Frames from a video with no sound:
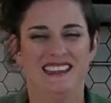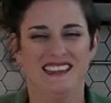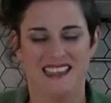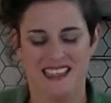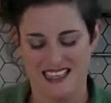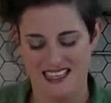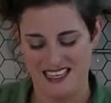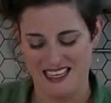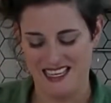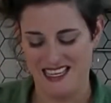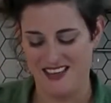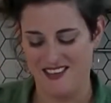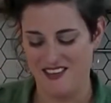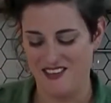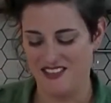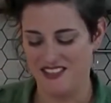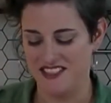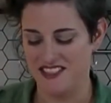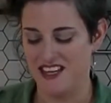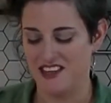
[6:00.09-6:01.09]

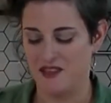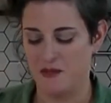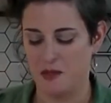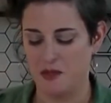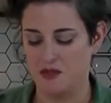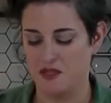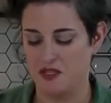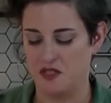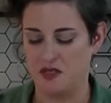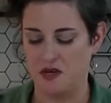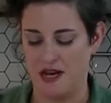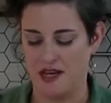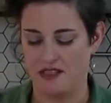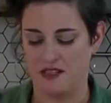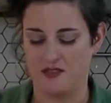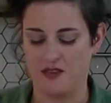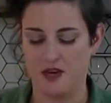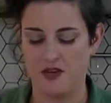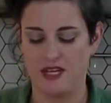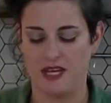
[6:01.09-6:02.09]
maybe it's not the most
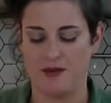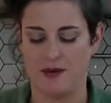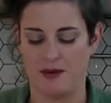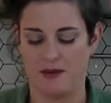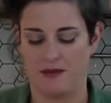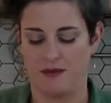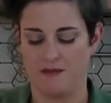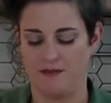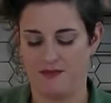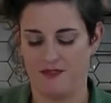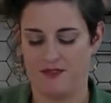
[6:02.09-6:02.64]
attractive. Okay, whatever.